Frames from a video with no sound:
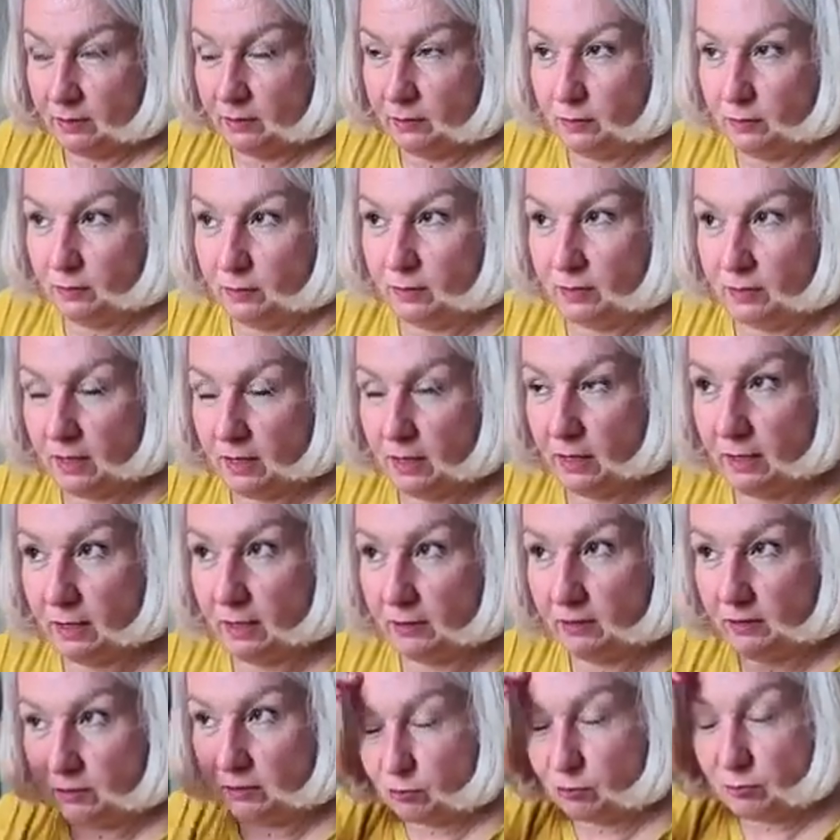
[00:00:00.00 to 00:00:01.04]
You
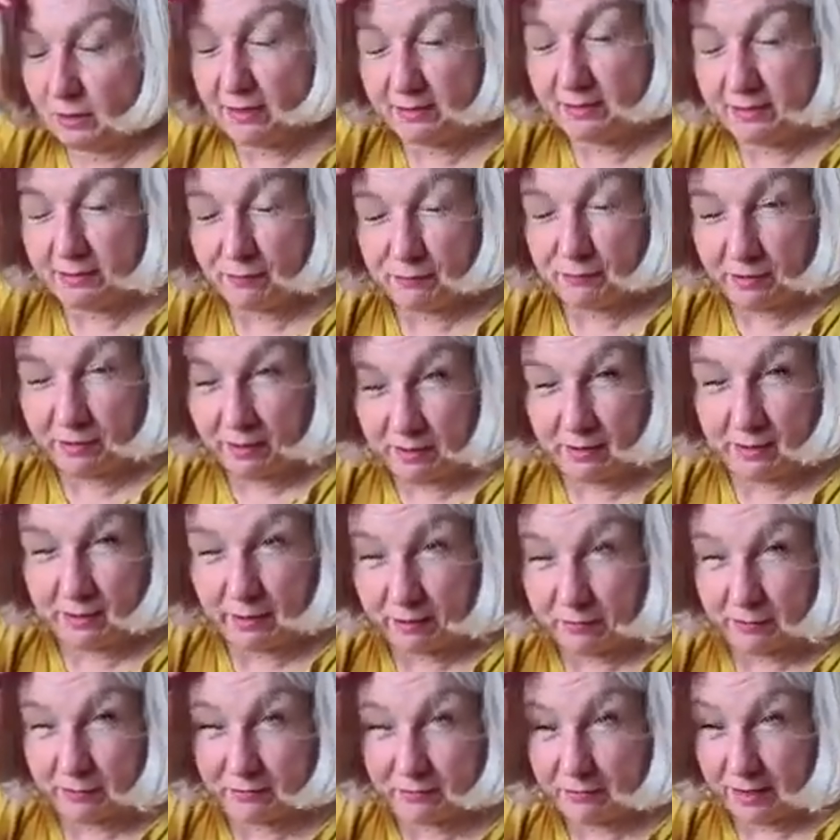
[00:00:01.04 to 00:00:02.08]
get
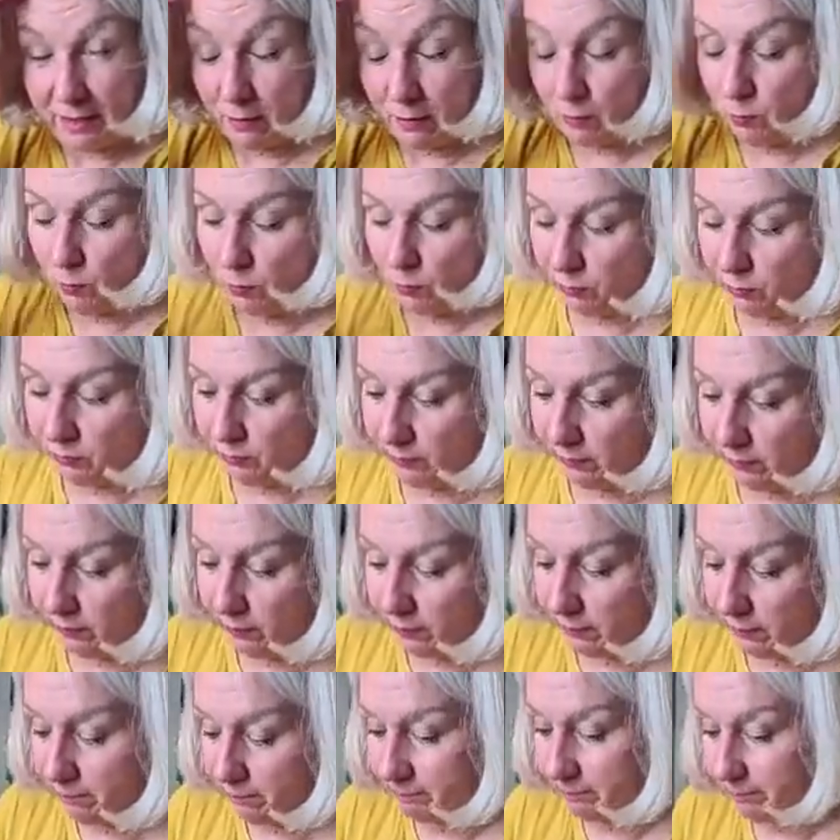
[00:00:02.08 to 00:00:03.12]
25 fat
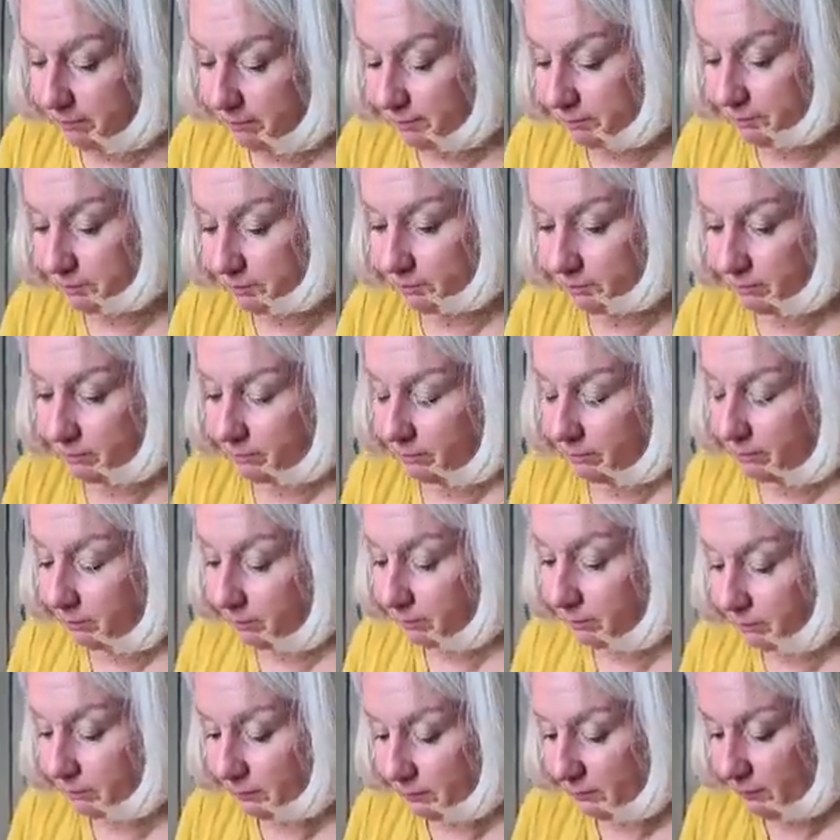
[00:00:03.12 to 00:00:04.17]
quarters.
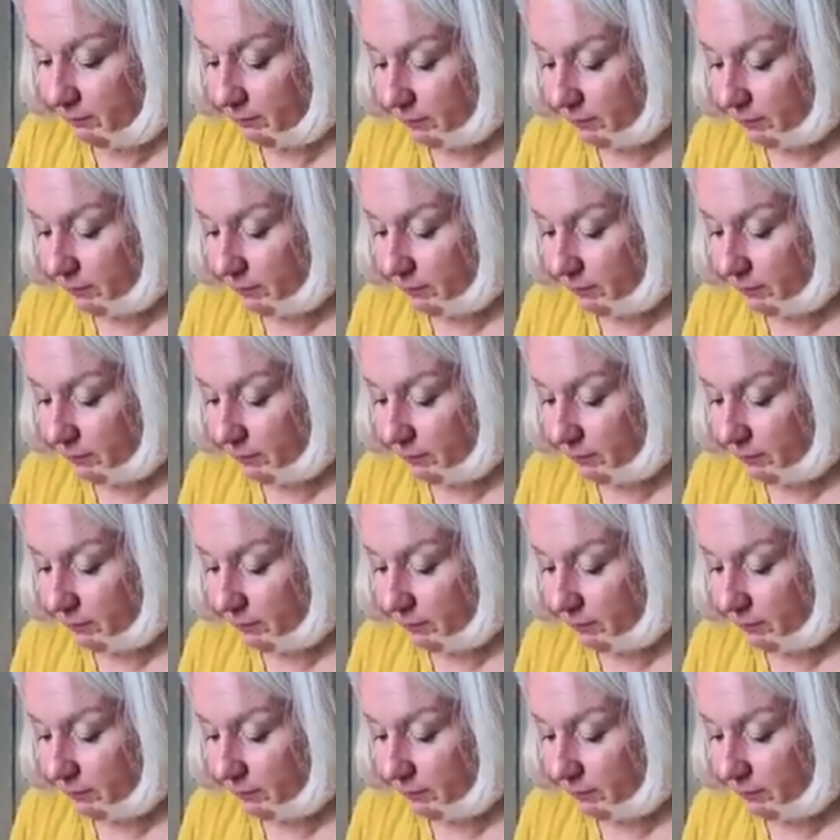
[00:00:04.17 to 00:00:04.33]
So